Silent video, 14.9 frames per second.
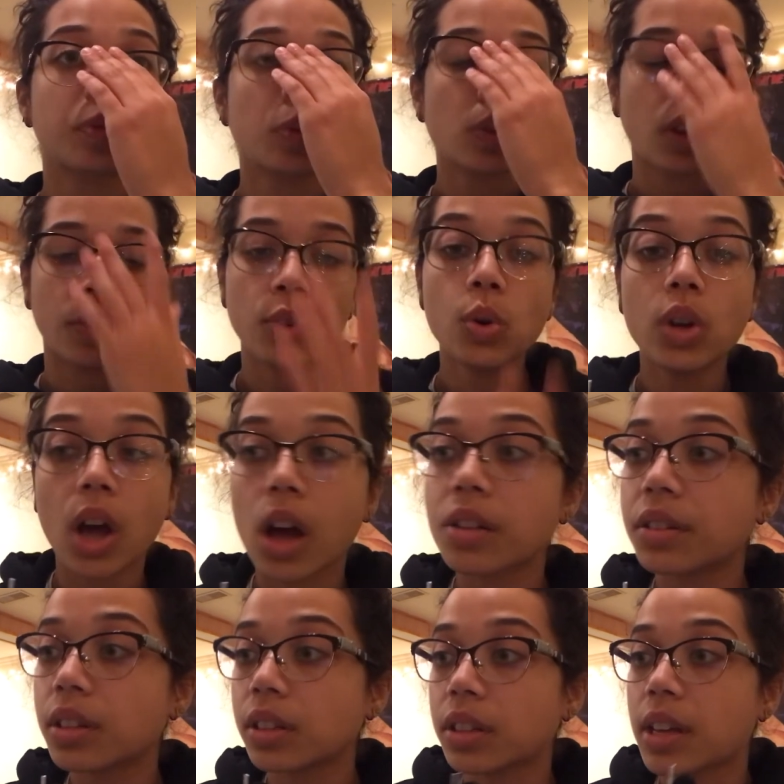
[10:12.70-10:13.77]
If you
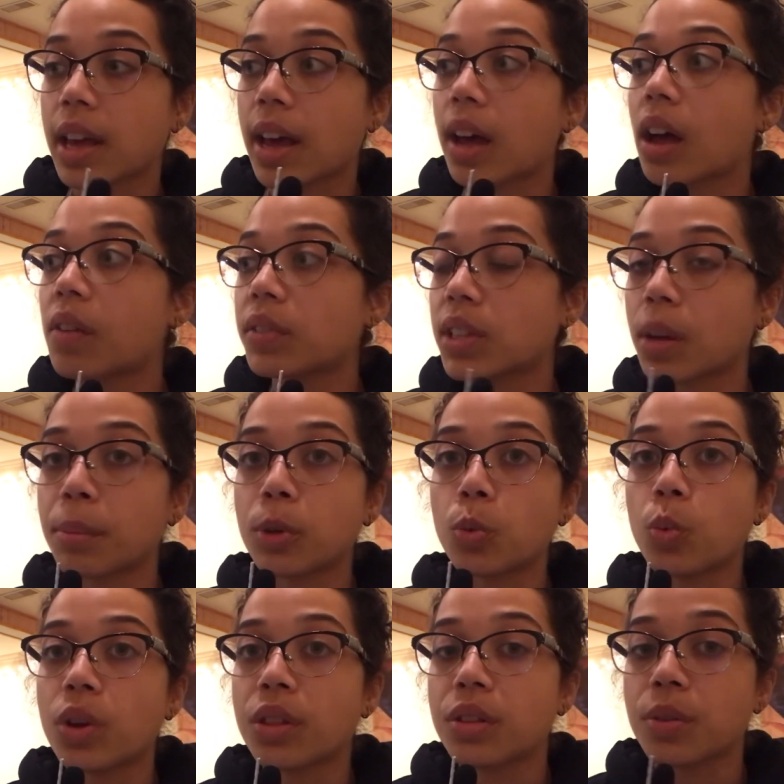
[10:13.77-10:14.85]
constantly have someone
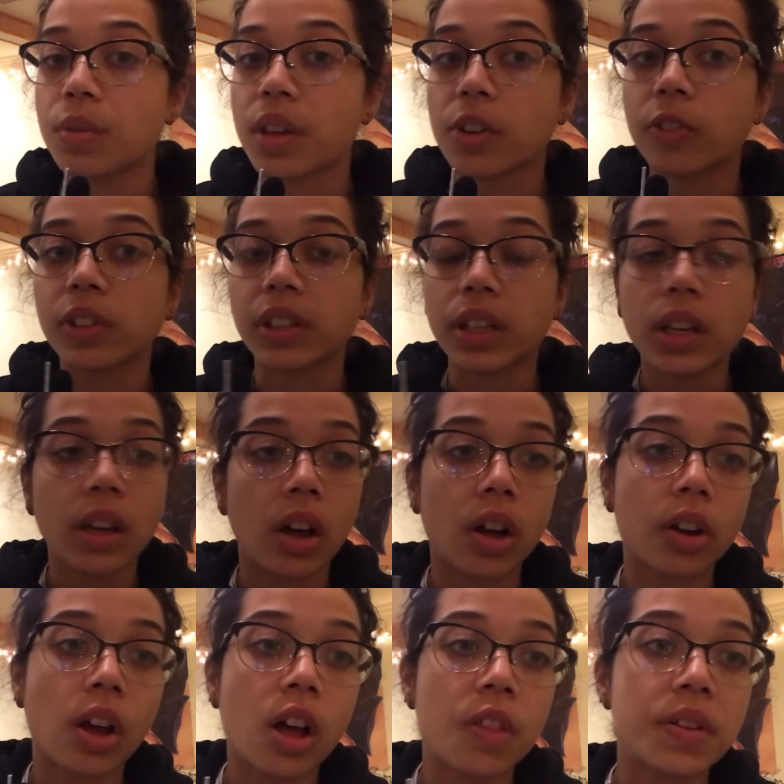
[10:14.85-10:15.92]
with you that you're leaning
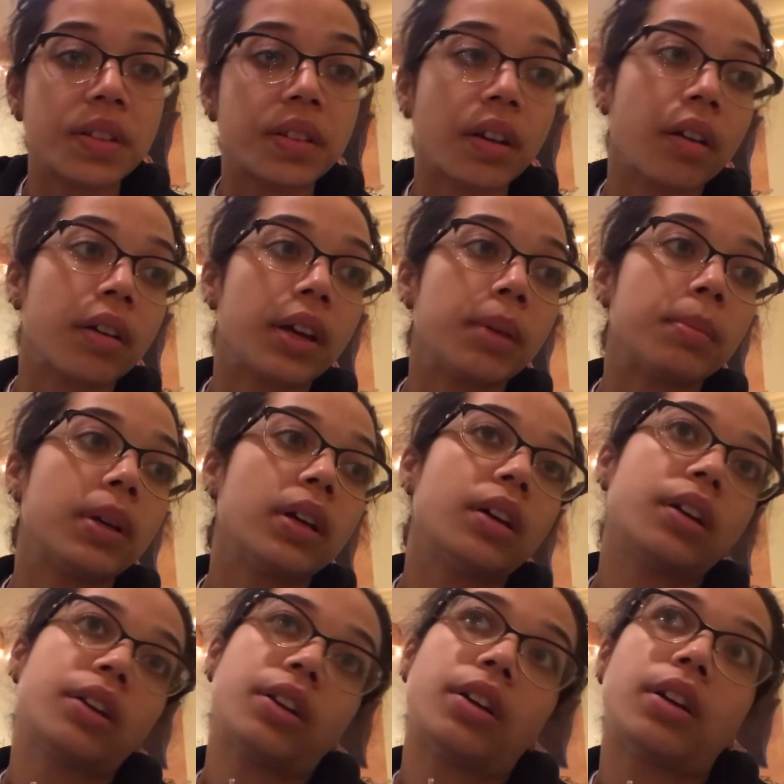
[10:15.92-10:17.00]
on all the time,
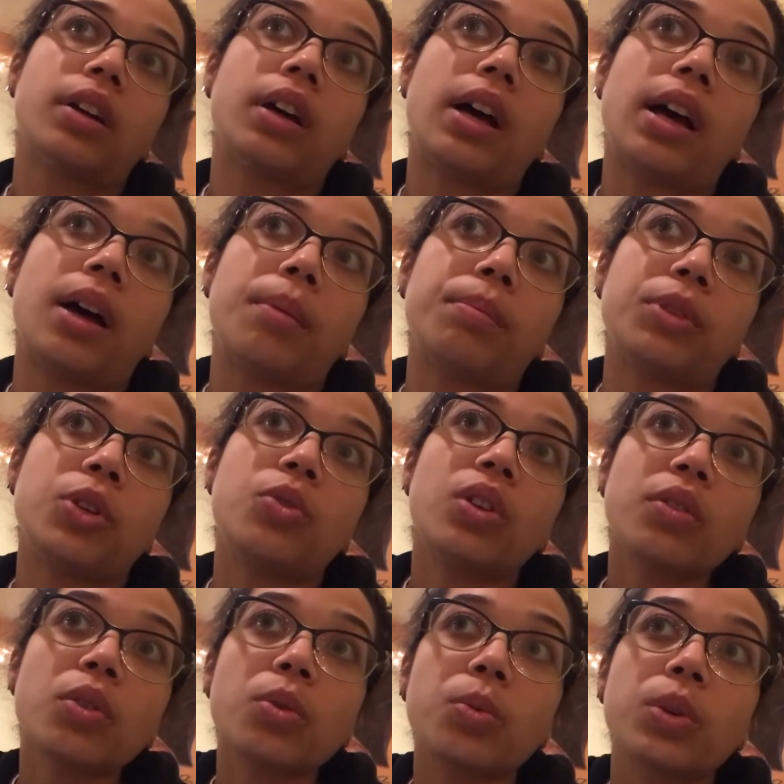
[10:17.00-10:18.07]
you
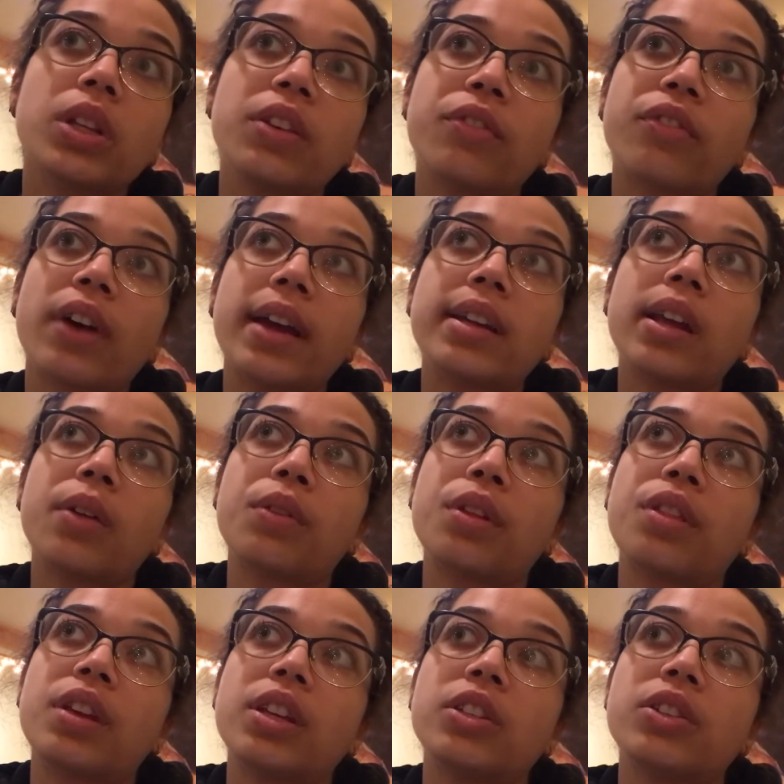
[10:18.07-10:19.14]
never really find out the
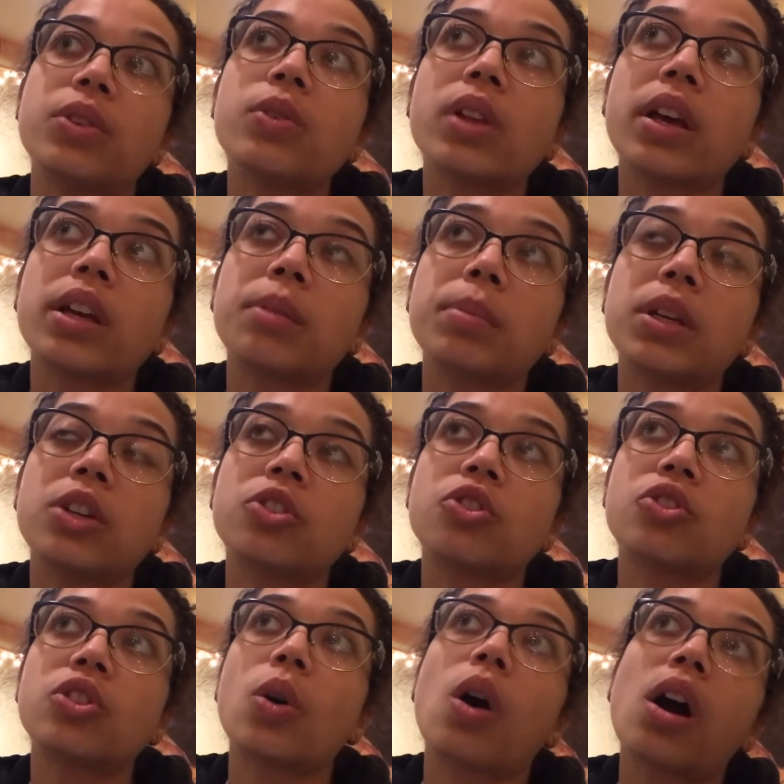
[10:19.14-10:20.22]
things you like because you're
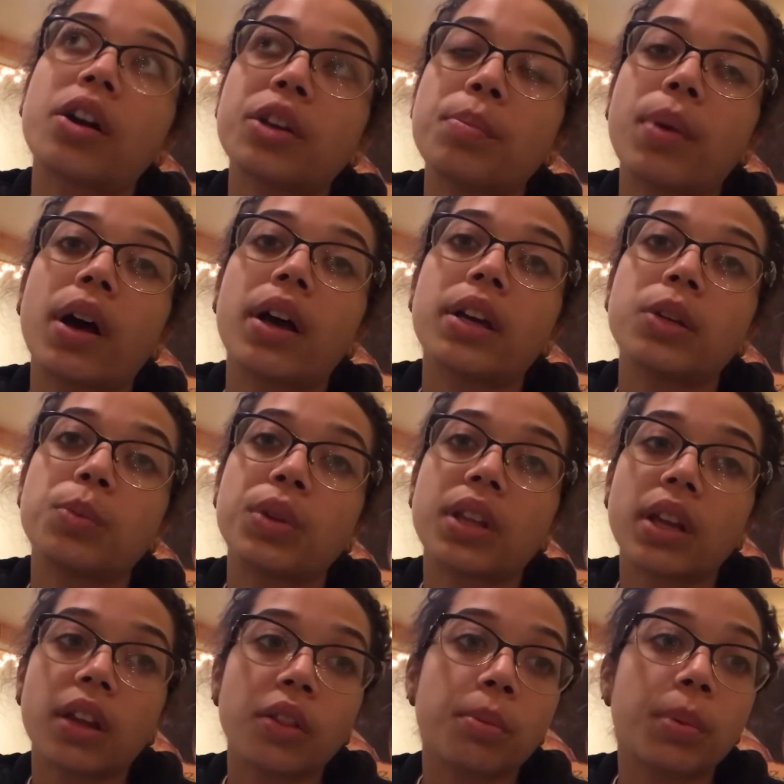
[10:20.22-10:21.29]
so occupied with that
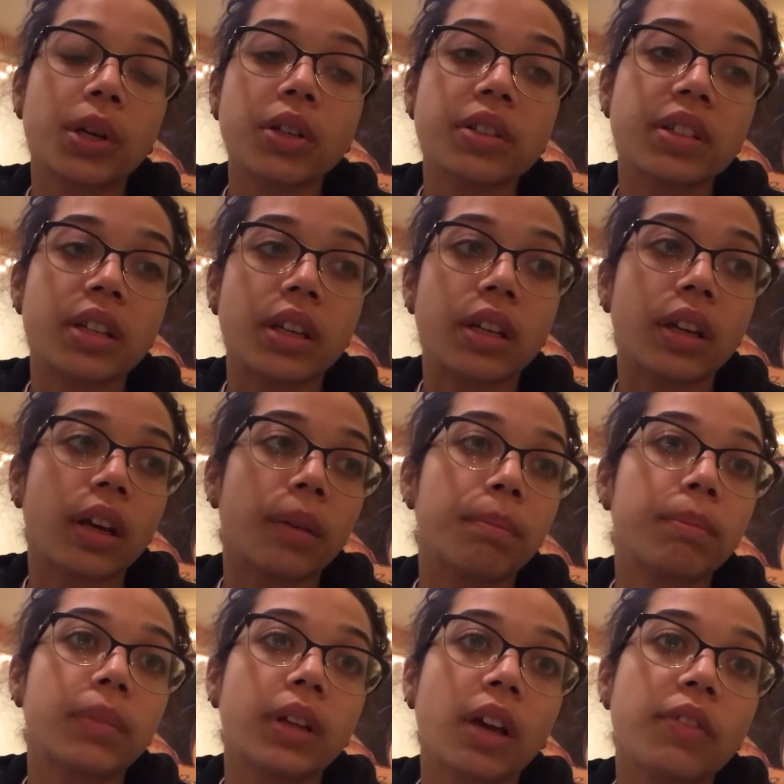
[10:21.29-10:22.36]
other person.
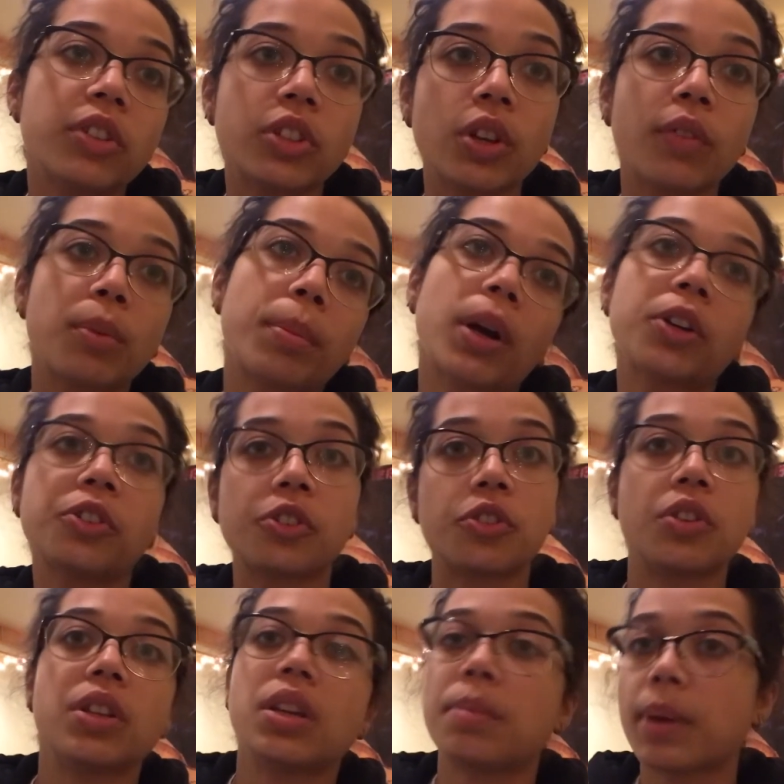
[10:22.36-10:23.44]
Obviously, you have a partner and you
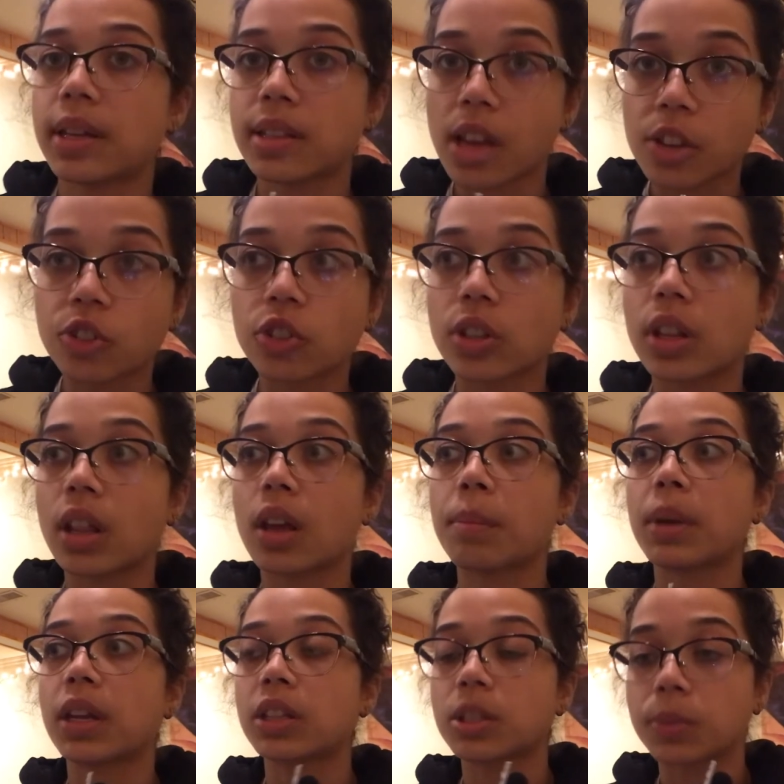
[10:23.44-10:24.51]
need to pay attention to them, and
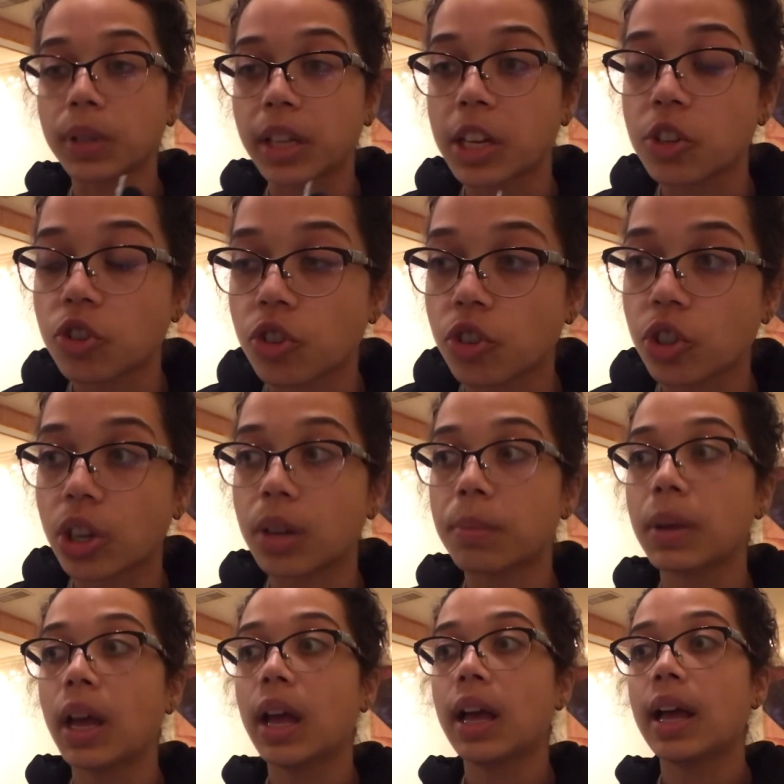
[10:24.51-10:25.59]
it's a relationship,
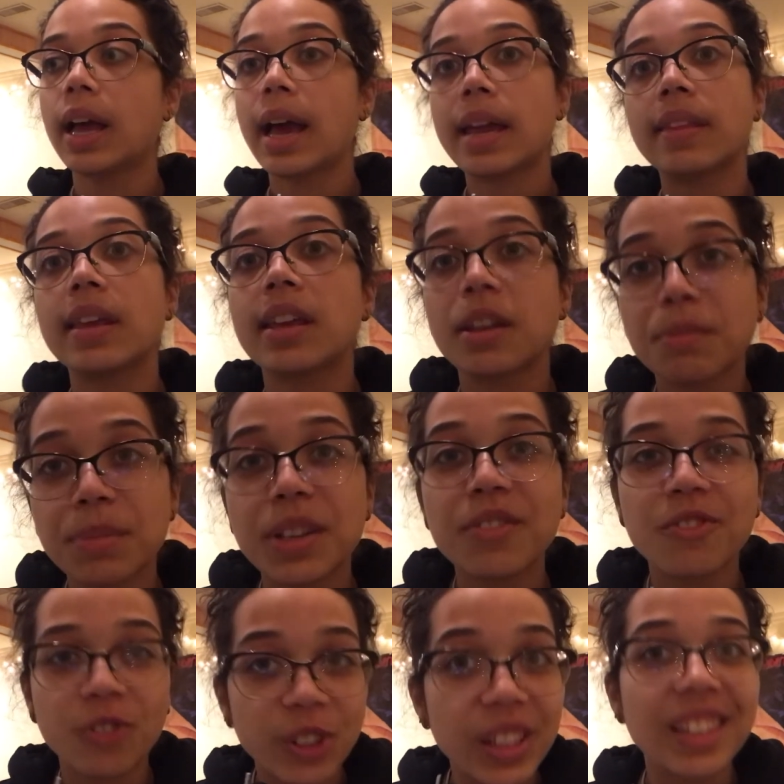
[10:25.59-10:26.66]
and they can be
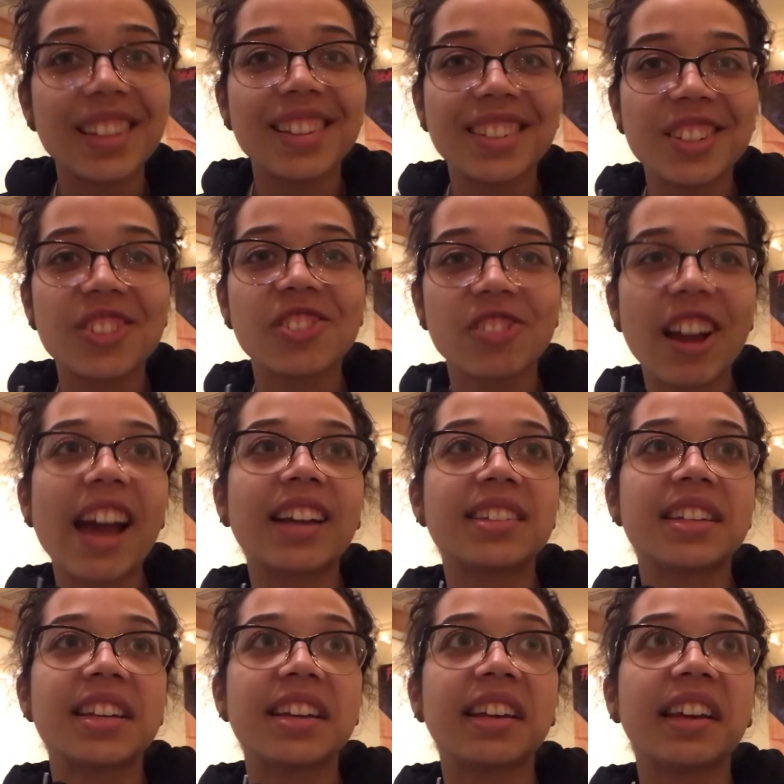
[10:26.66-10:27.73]
really
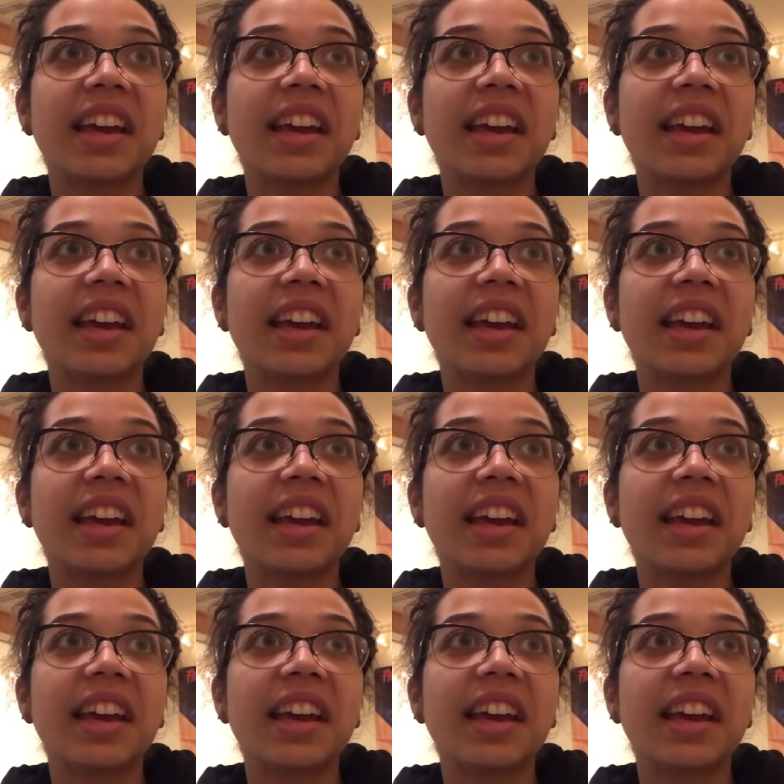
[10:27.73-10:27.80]
distracting,